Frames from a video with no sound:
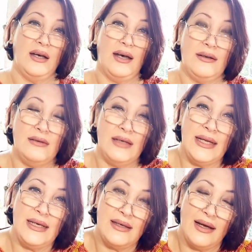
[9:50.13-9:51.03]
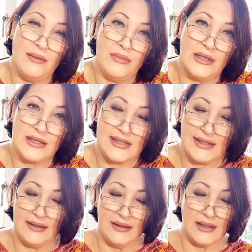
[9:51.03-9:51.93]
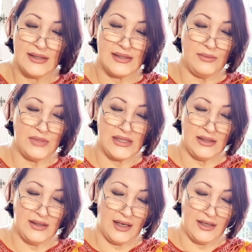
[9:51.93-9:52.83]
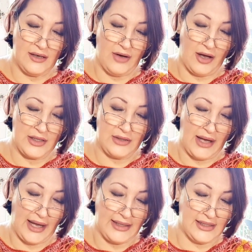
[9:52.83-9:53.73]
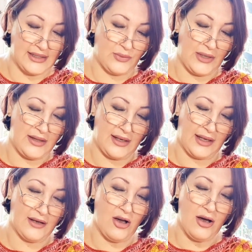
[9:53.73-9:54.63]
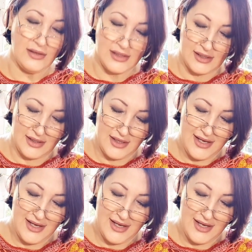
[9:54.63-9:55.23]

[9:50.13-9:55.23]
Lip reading: Only numbers. Linda Simpson, I know how you hate it when they can't